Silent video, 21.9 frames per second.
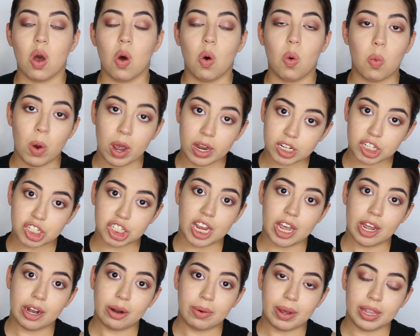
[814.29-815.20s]
One
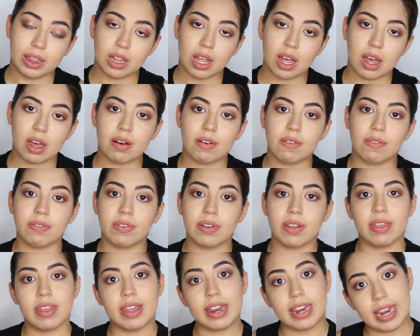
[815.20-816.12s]
shadow I love,
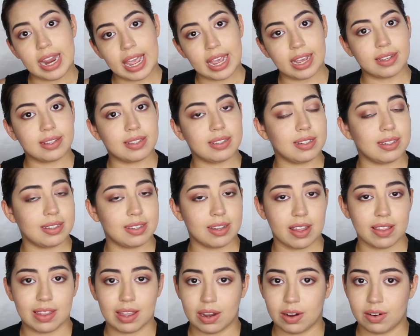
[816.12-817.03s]
the next is
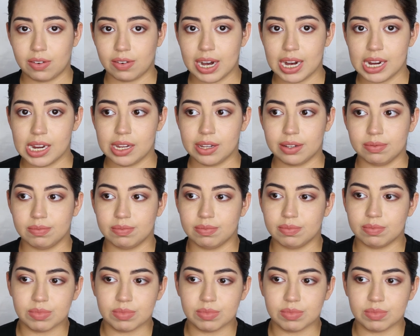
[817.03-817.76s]
not that great,